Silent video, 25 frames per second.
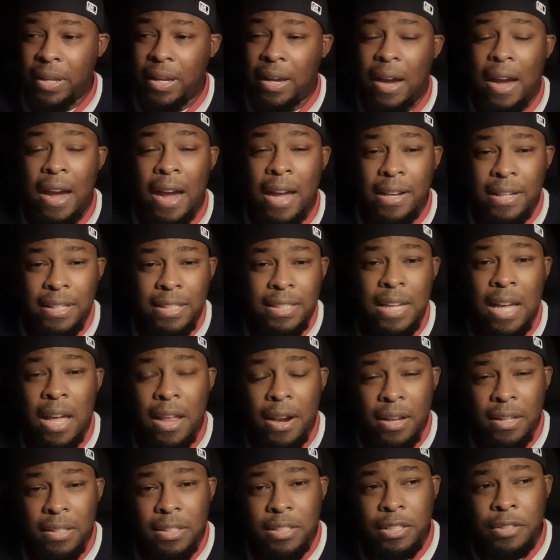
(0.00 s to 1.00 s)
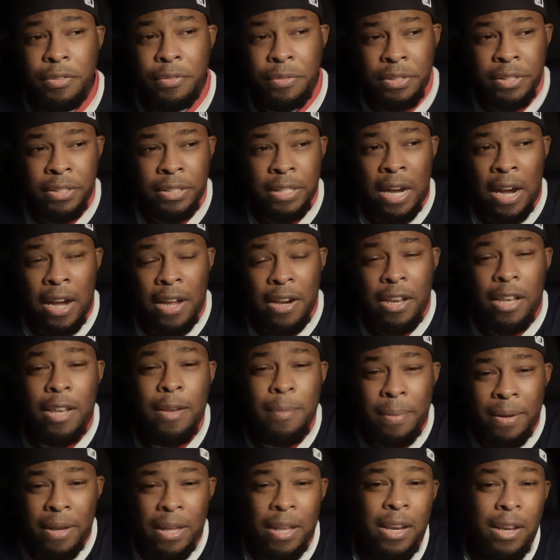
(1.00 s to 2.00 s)
I decided to resign in the
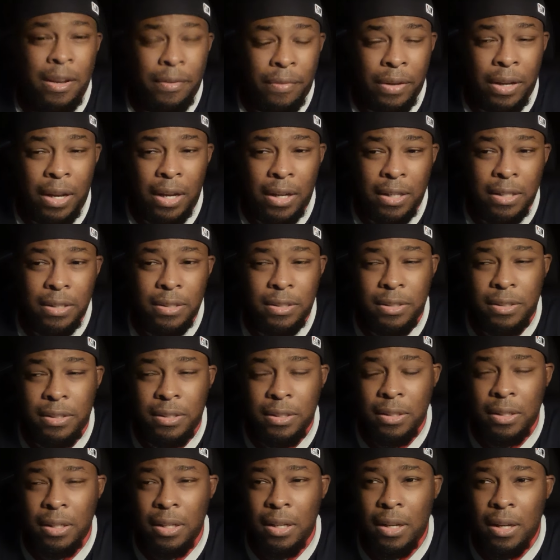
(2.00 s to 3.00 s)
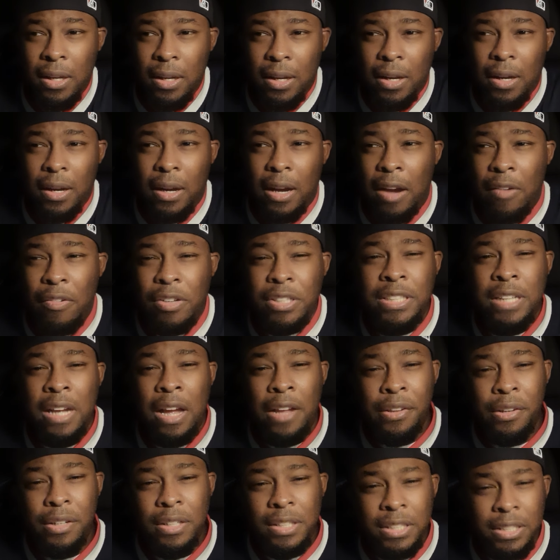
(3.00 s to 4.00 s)
beginning of August. I
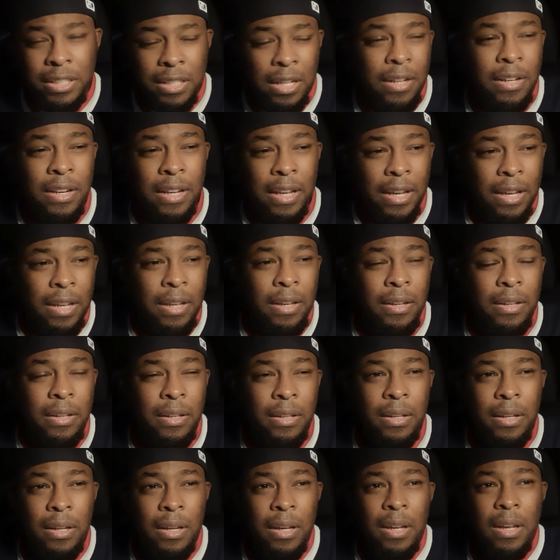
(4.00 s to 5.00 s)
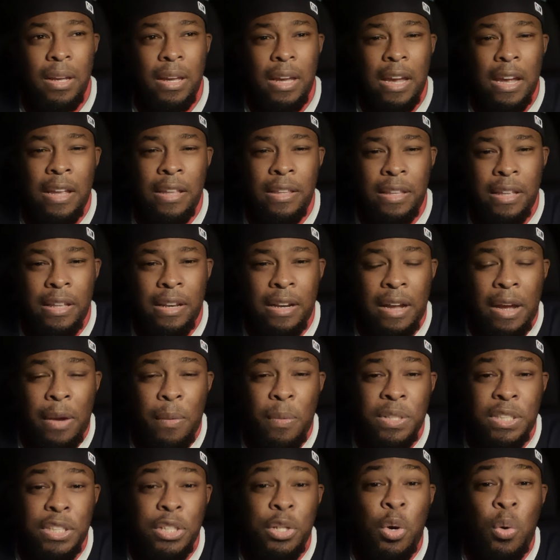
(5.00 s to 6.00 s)
resigned on a Sunday, and then I
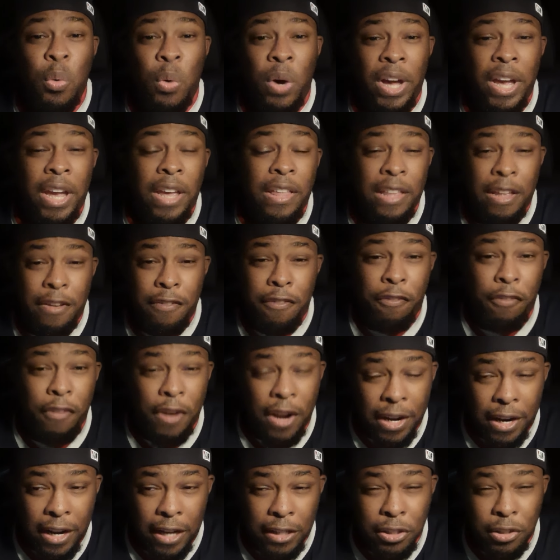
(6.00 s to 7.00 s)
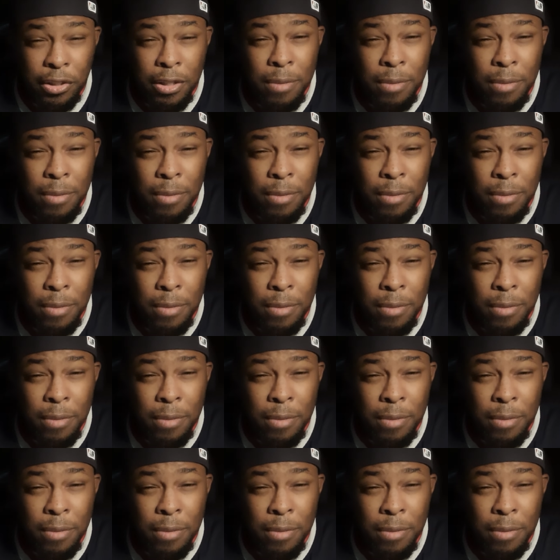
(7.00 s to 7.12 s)
was in Hawaii that Friday. I took